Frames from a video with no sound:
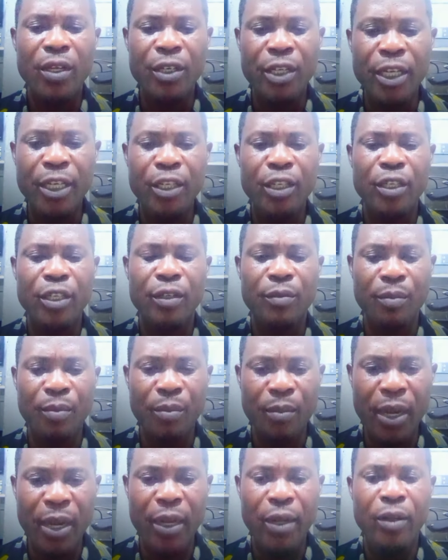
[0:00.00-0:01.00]
these
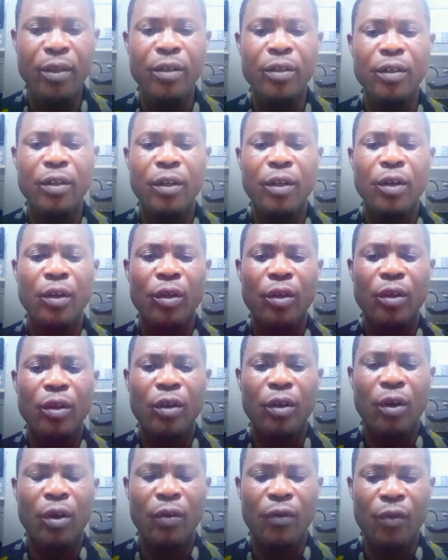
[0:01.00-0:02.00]
men
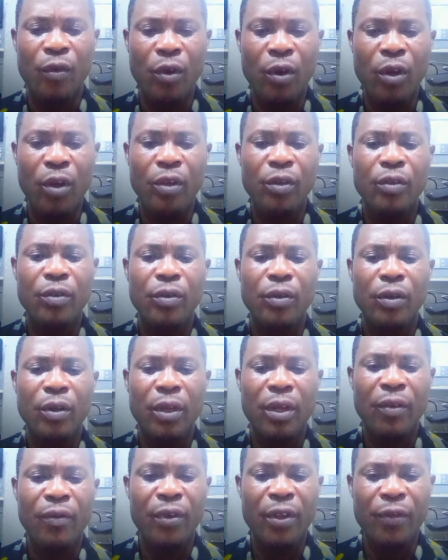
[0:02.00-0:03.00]
of God
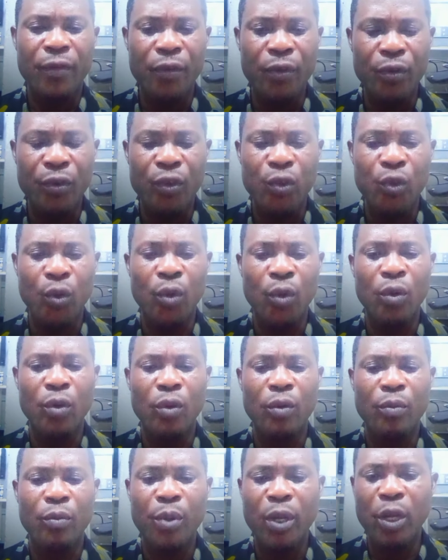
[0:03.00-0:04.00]
have refused
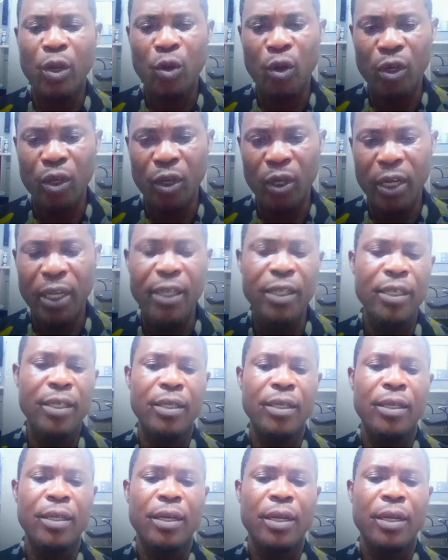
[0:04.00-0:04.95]
to pay condolence,